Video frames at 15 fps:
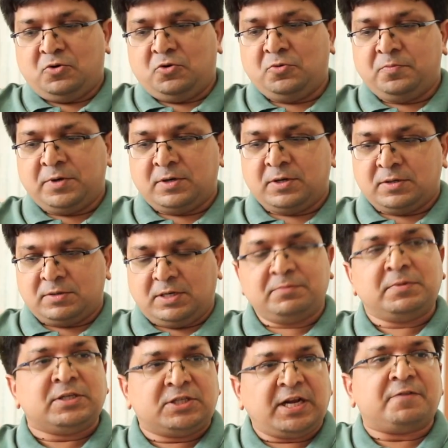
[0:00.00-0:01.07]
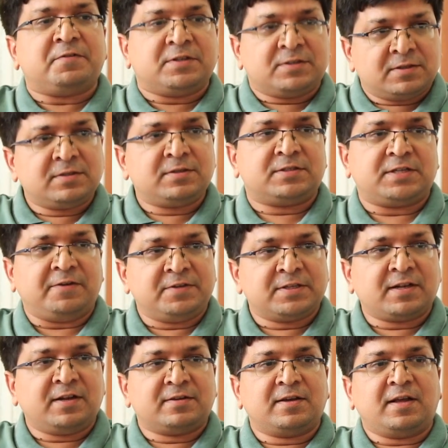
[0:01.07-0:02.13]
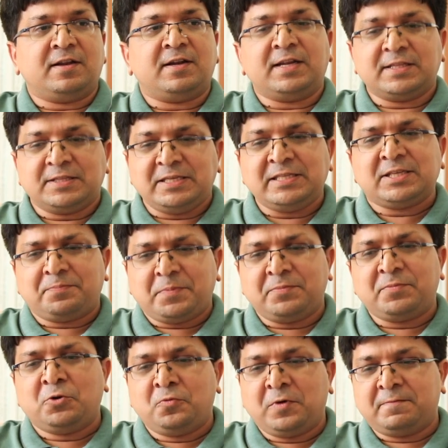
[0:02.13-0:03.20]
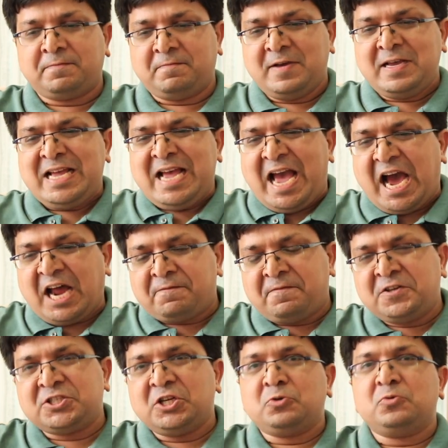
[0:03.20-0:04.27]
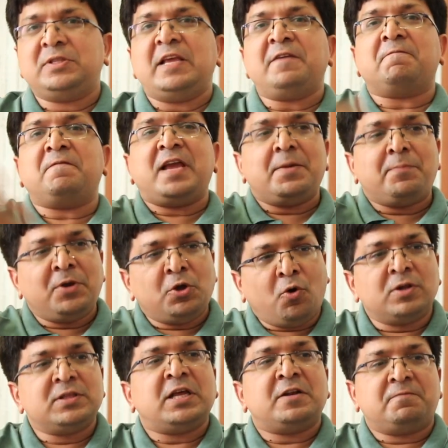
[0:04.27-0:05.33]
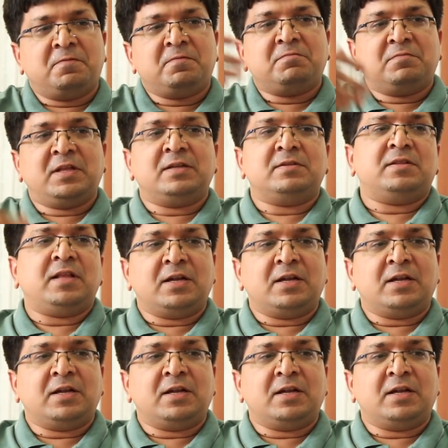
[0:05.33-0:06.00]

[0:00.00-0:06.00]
Uber, Travis Kalanick. These are people who have had vision to think way beyond that than